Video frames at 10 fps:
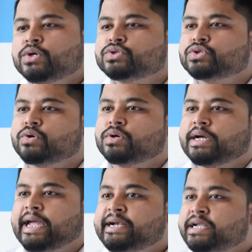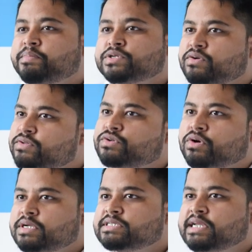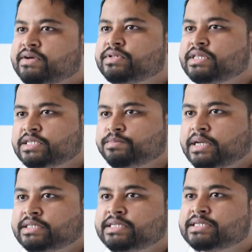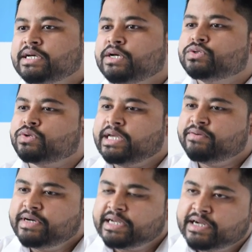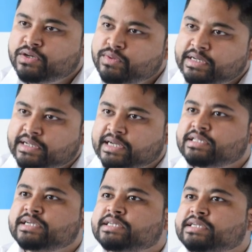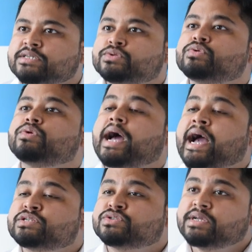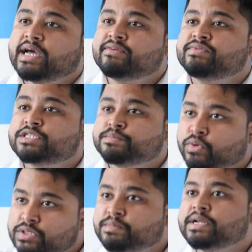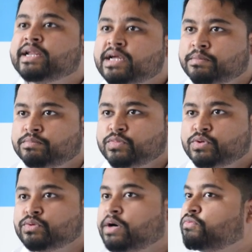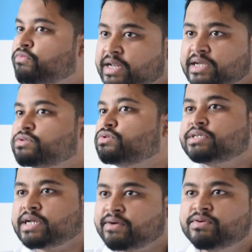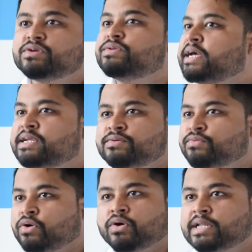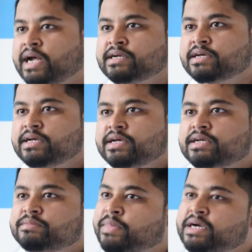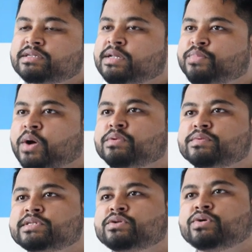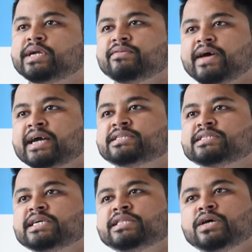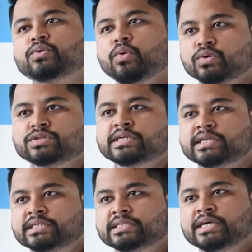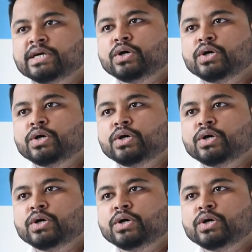So, 80% of these doctors live in these places. So, even tier 2 and tier 3 cities who actually have disposable income, who are willing to travel to Delhi for all that, but the problem is they don't have access in their own cities.